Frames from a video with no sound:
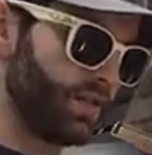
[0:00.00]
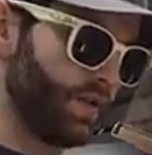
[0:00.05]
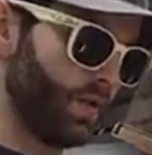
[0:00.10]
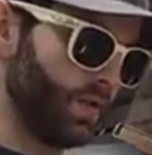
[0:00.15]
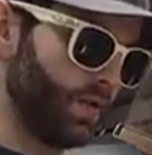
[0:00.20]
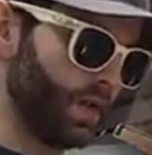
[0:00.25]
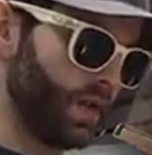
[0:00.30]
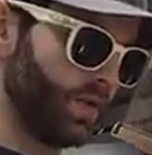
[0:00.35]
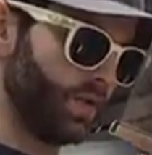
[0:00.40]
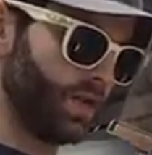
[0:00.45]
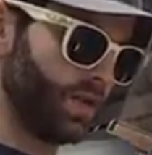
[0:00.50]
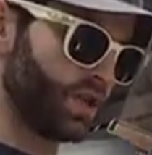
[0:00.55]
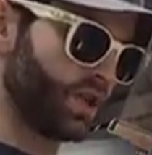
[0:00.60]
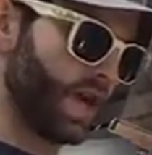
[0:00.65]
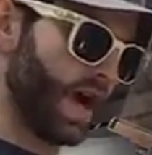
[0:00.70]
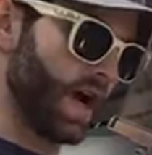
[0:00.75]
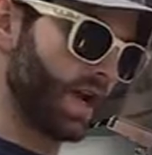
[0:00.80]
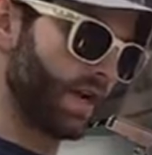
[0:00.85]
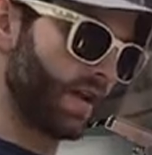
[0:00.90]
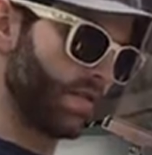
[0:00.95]
pace at which
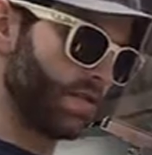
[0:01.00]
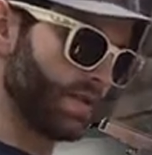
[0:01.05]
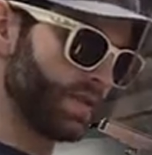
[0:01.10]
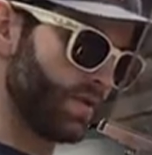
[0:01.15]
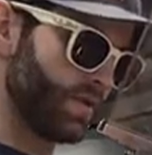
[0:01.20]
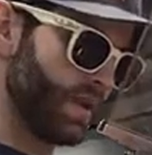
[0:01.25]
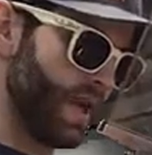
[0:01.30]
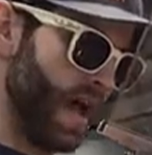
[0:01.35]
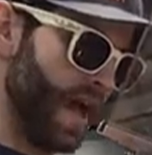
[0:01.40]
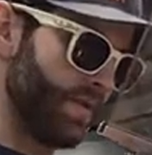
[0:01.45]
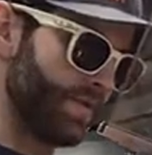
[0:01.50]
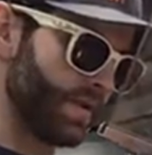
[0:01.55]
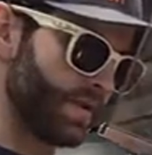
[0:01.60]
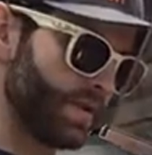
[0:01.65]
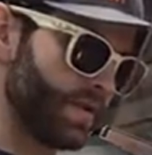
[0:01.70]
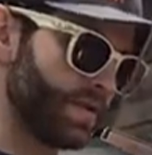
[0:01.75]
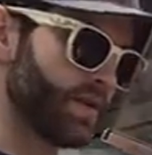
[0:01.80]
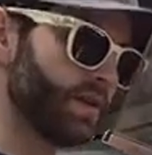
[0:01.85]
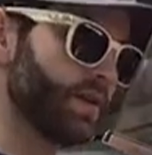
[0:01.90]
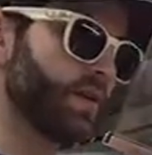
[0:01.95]
I make these, but we'll give
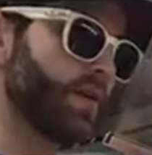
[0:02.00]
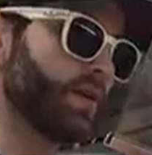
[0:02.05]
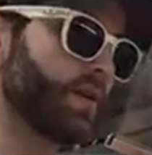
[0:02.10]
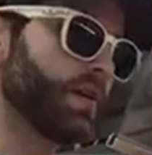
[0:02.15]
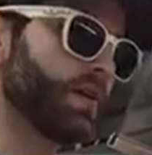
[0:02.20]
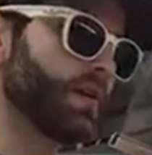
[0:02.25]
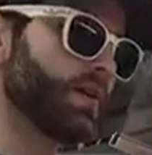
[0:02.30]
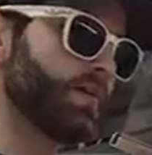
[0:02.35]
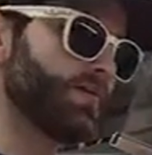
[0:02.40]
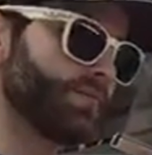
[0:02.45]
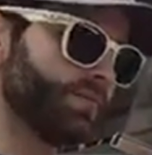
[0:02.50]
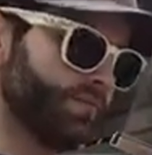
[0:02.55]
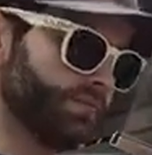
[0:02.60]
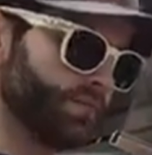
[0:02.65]
it a shot here. We'll see what